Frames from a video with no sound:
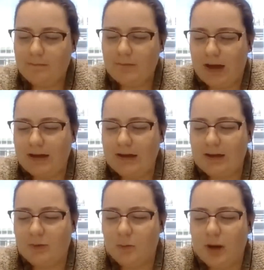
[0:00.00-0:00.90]

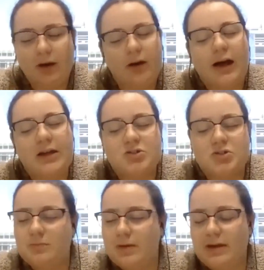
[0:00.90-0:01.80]
finding where I
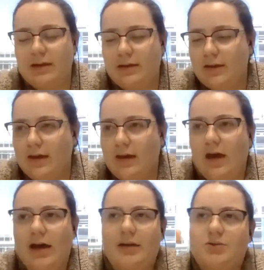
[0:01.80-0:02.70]
should be.
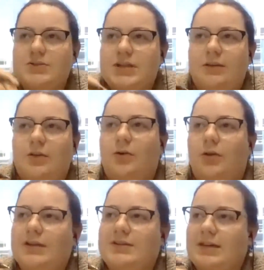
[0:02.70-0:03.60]
I understand the
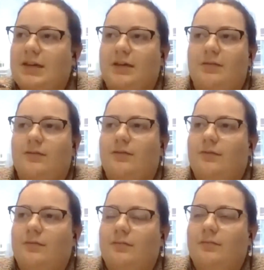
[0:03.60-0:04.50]
whole idea of
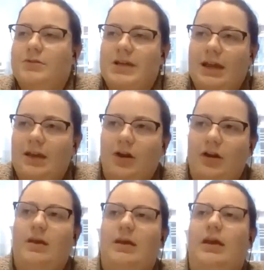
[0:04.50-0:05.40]

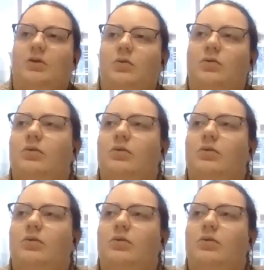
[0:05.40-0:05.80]
diagramming and